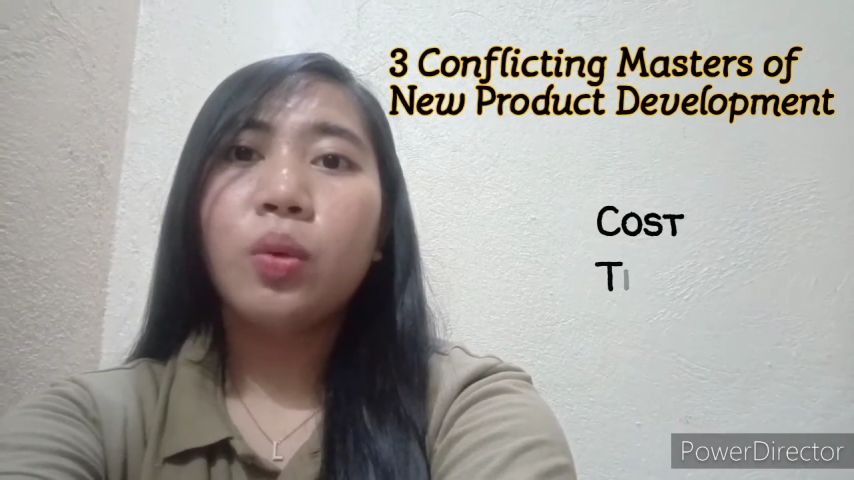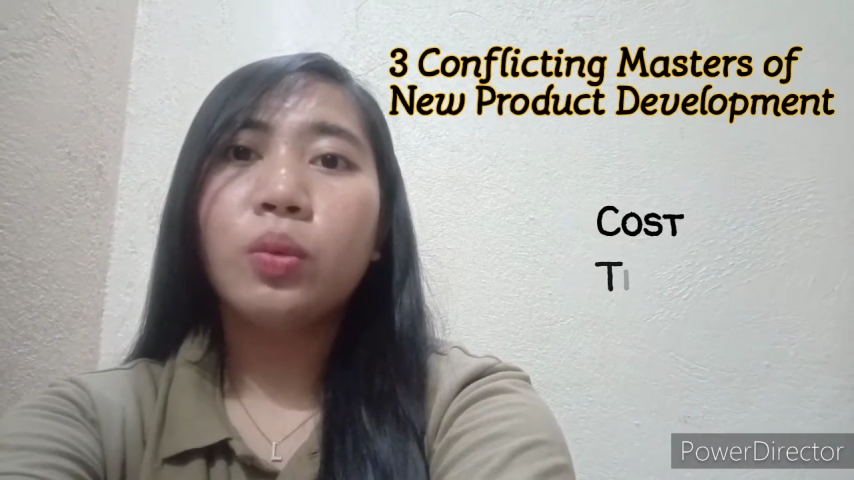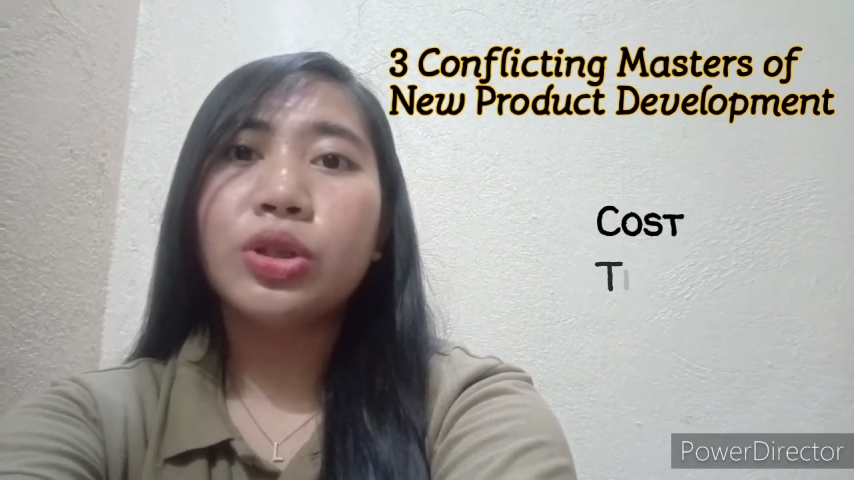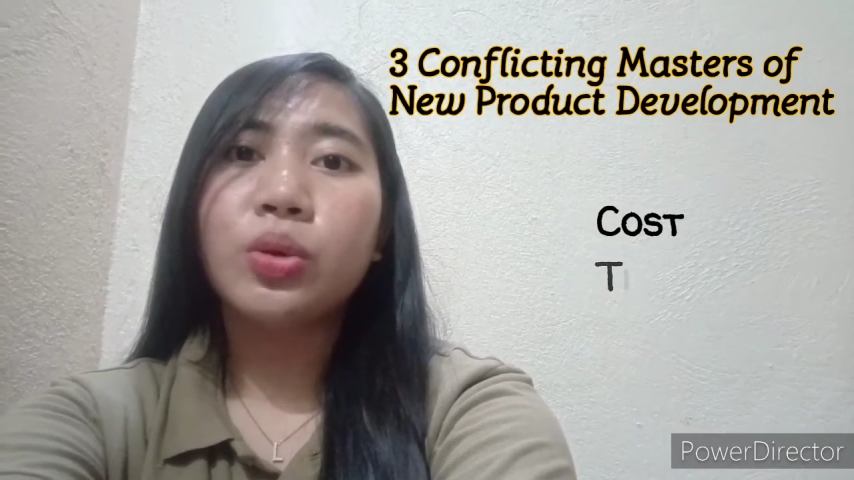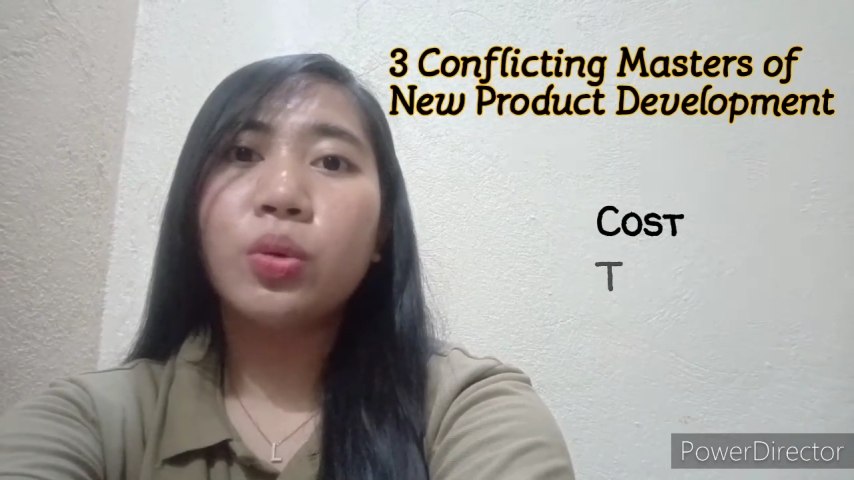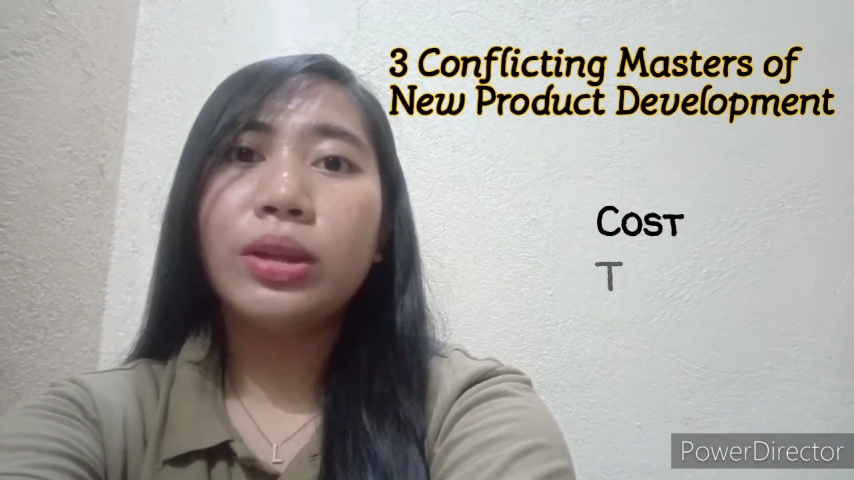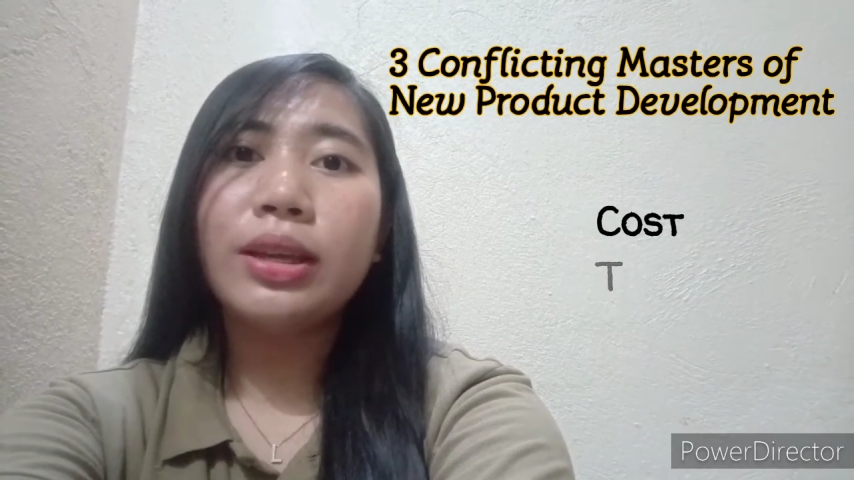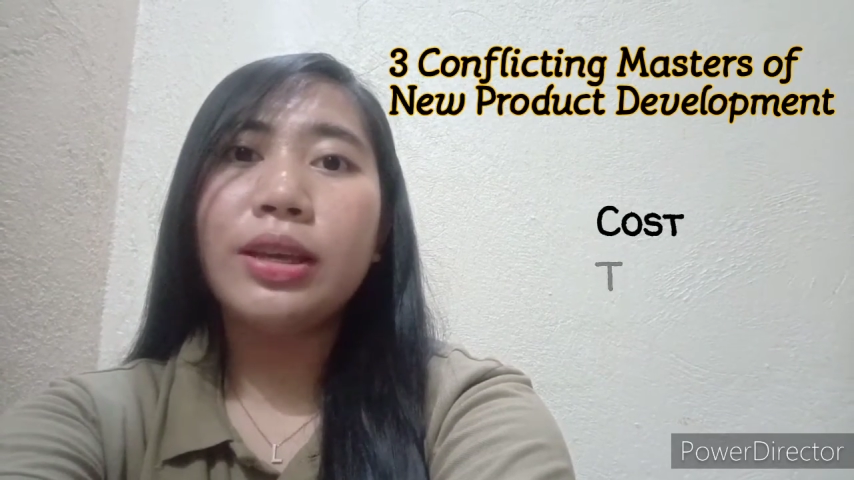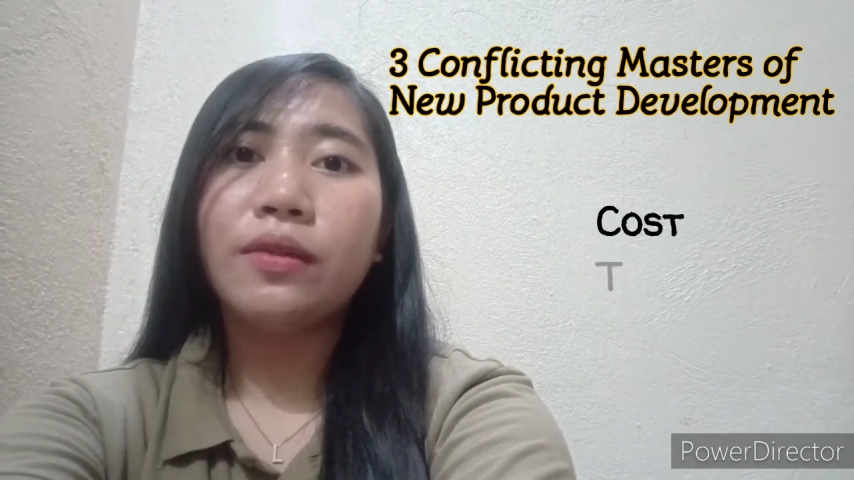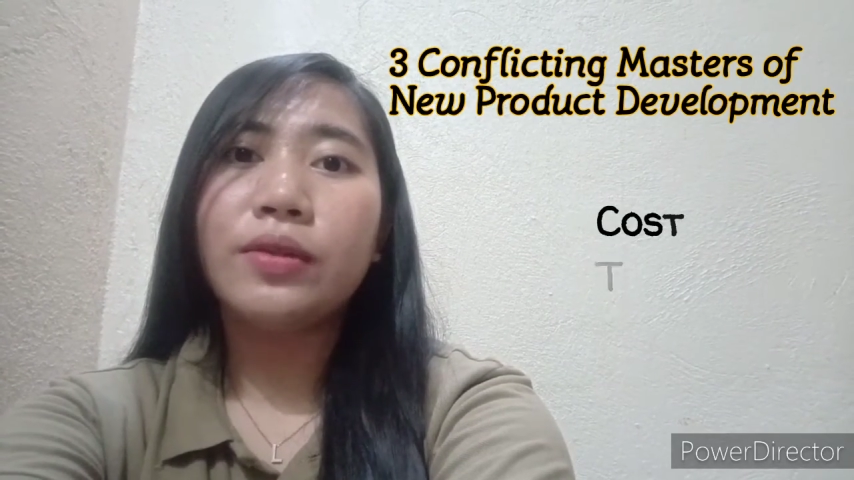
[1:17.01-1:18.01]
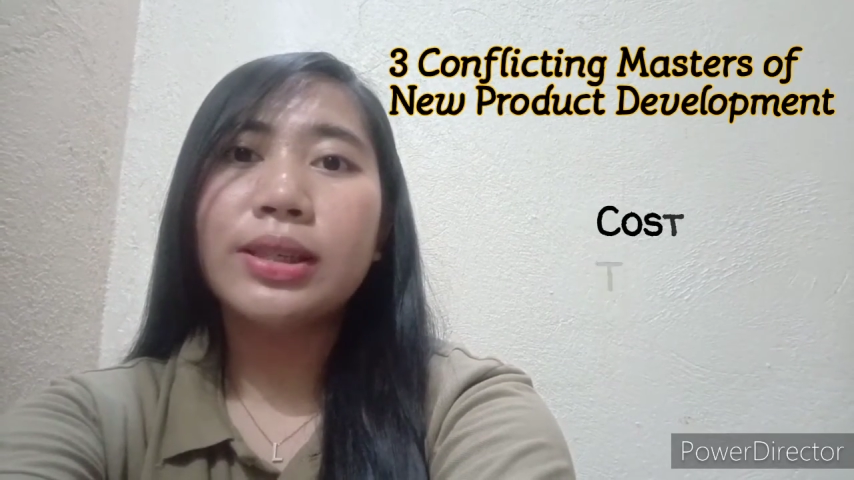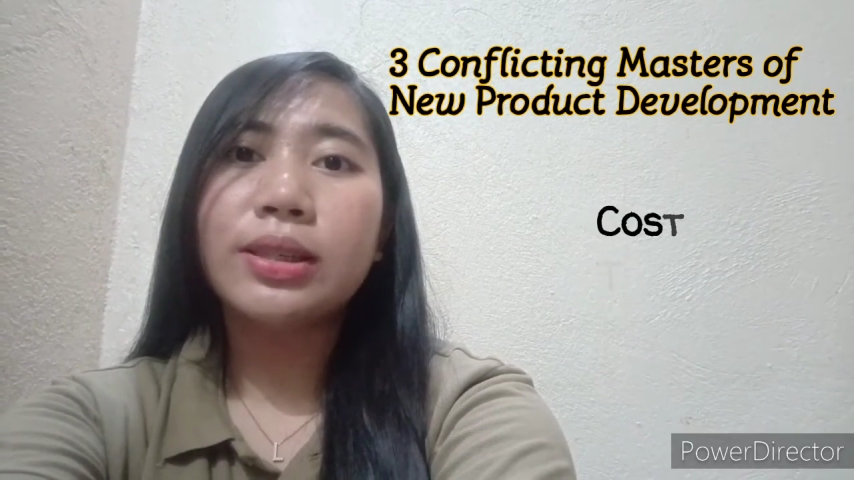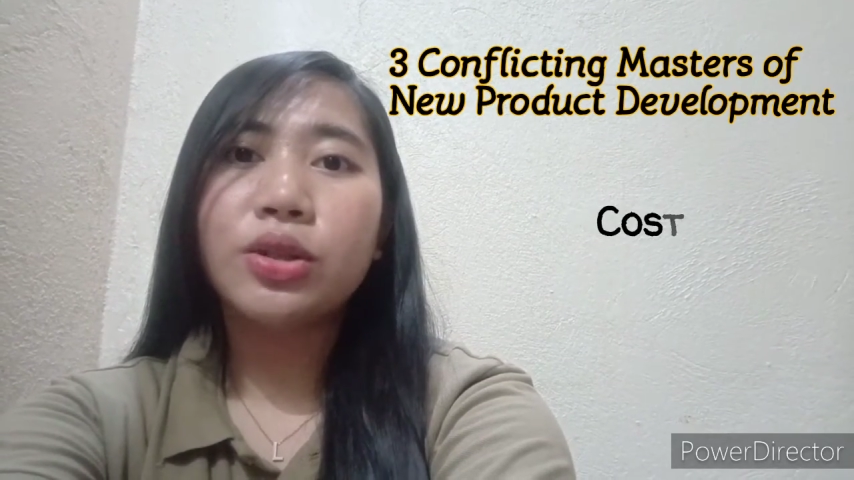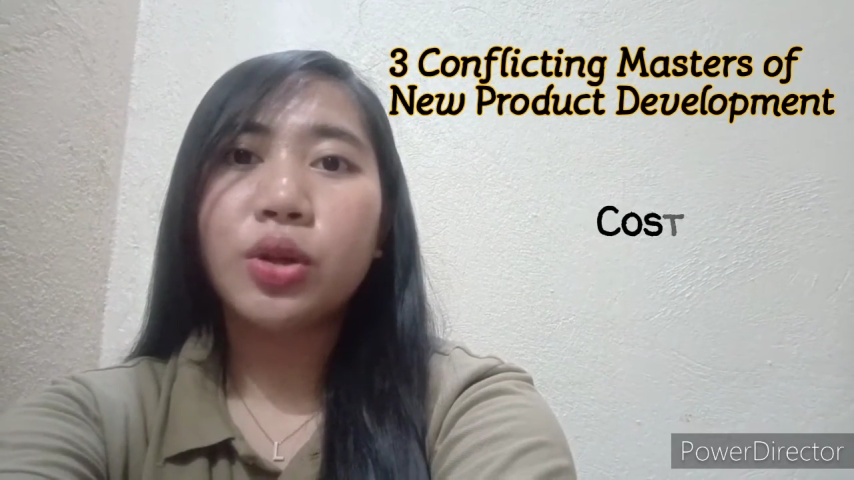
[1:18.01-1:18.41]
which only gives